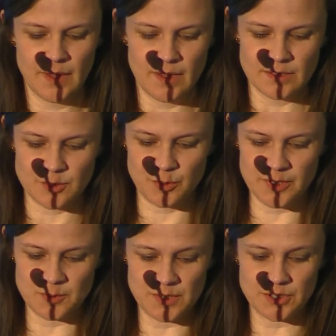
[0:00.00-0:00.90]
So
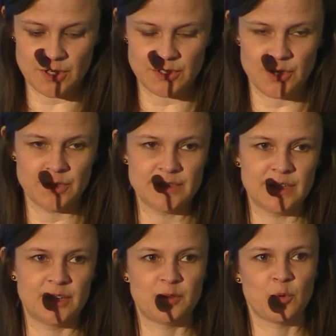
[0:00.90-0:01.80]
please be sure to turn these
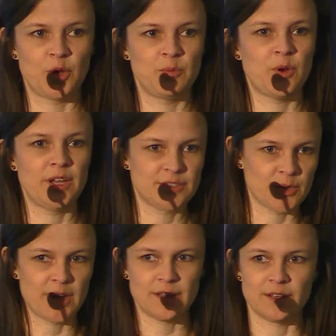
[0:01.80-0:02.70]
in at the morning break so
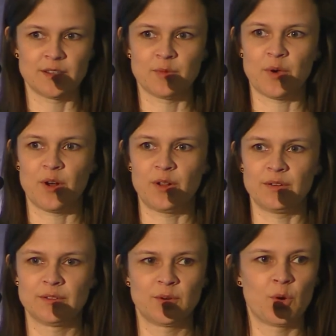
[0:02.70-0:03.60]
I can get them
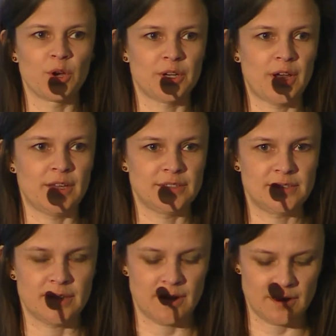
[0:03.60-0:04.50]
all
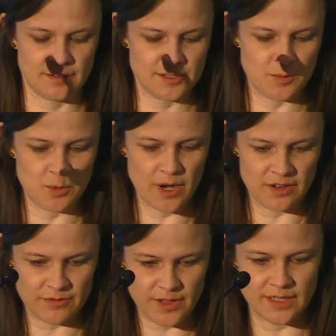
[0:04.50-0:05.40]
organized to be
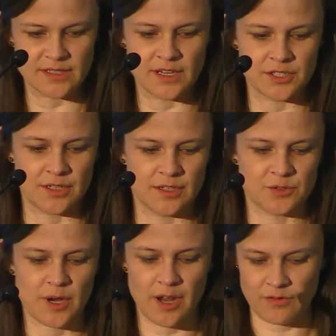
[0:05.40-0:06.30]
ready for that session
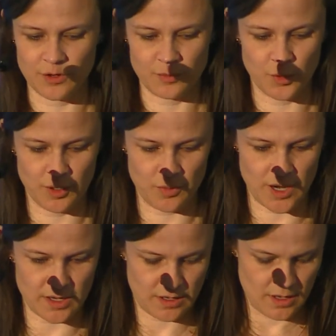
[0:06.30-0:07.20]
that's right after the morning break.